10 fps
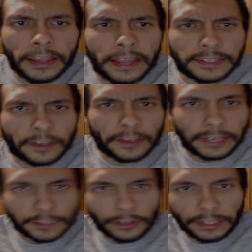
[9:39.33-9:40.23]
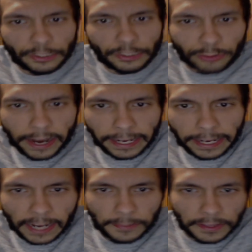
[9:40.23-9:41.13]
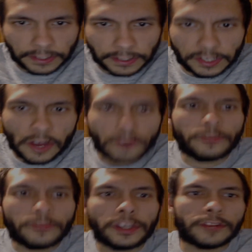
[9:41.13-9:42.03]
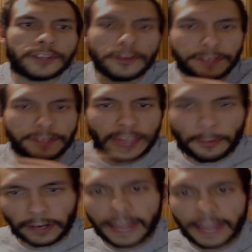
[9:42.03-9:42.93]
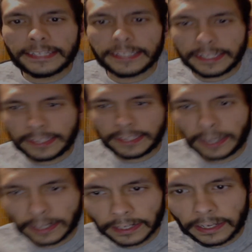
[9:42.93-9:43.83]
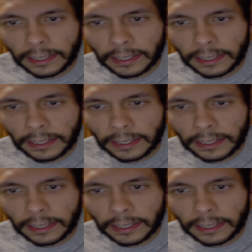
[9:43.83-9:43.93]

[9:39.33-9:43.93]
And so he's really breaking up that there's no, two separate entities here,